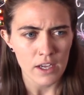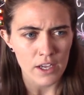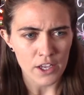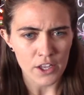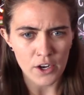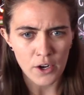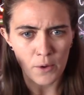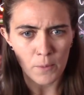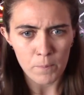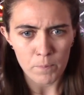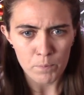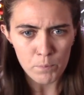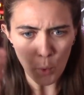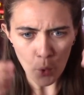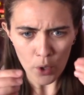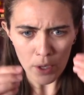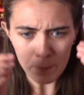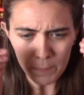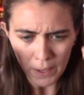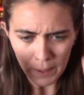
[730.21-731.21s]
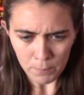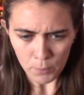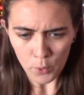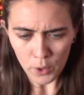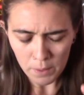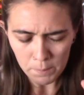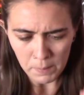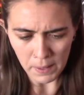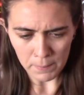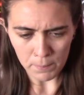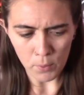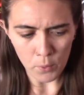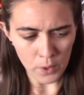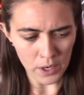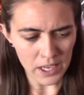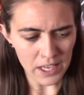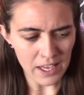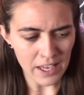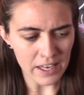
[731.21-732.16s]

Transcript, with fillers: you know, point by point by point?